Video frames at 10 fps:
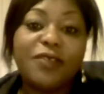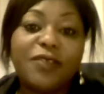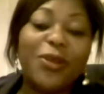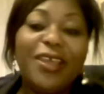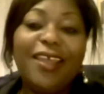
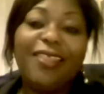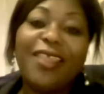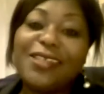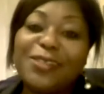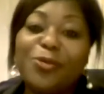So
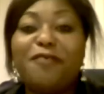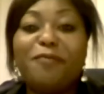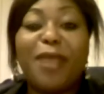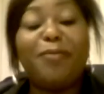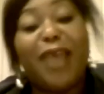that's one
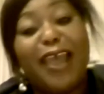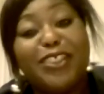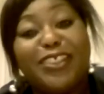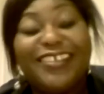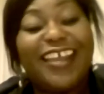of my
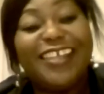passion.